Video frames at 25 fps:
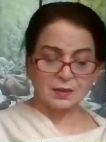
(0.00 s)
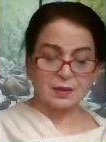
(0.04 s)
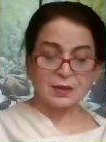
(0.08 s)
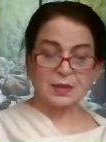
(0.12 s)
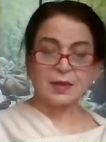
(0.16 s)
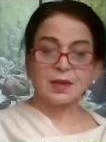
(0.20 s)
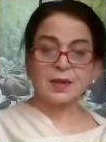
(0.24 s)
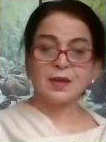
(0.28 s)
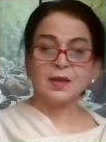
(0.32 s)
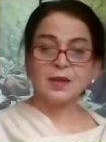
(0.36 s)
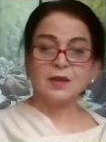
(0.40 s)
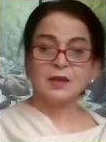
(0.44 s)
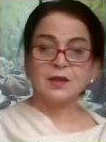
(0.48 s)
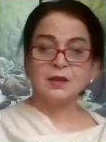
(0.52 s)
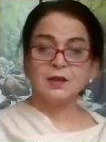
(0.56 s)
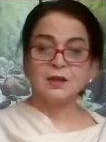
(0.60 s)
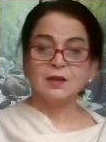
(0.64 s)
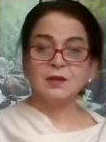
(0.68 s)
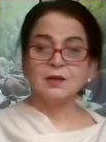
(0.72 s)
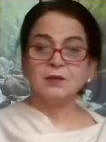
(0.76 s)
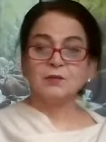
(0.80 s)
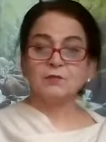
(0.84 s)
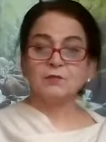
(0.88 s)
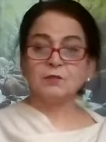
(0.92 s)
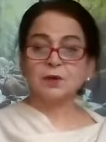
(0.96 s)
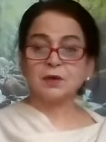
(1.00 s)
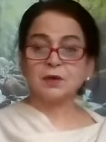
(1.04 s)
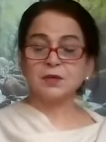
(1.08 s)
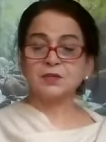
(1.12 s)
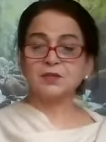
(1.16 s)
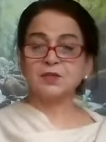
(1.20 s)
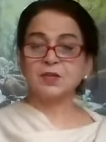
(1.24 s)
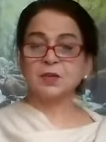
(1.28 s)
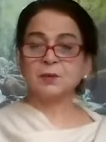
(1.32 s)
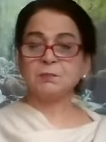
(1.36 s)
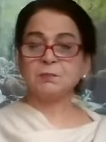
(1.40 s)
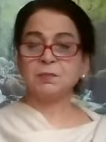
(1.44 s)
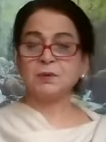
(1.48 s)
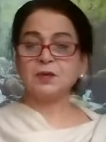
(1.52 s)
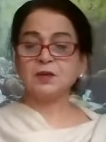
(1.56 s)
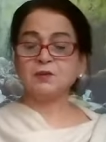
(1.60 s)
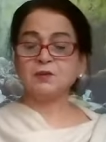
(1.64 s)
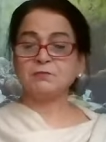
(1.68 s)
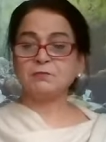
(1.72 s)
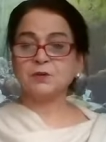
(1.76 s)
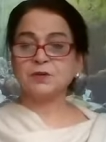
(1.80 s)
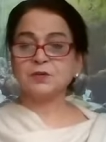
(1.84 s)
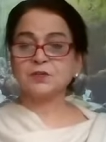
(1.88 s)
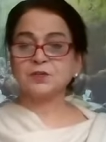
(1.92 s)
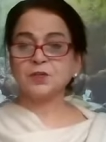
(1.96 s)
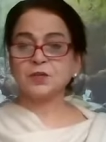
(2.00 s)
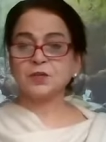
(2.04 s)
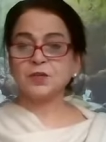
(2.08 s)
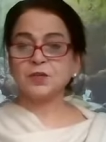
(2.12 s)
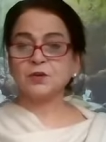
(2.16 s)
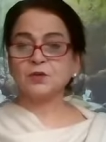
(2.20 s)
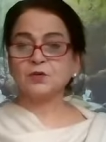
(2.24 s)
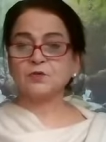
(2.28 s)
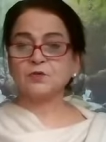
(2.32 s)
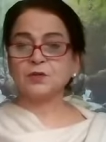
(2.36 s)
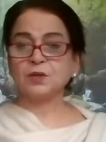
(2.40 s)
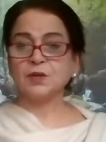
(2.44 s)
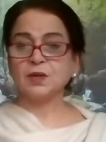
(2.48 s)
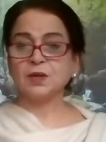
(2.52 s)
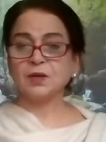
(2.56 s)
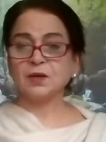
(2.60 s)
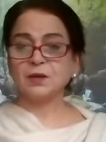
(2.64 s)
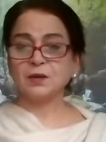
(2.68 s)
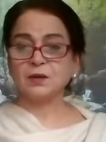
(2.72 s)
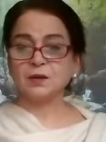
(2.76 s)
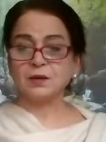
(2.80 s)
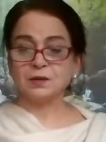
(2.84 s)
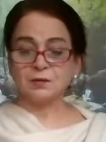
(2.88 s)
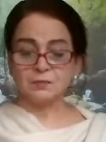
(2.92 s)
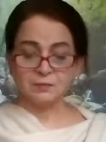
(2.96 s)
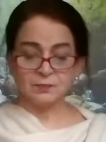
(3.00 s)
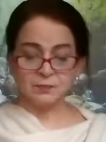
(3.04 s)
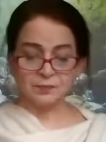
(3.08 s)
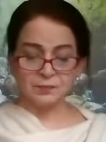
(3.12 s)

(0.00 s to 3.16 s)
Okay. For example, if you are sitting over here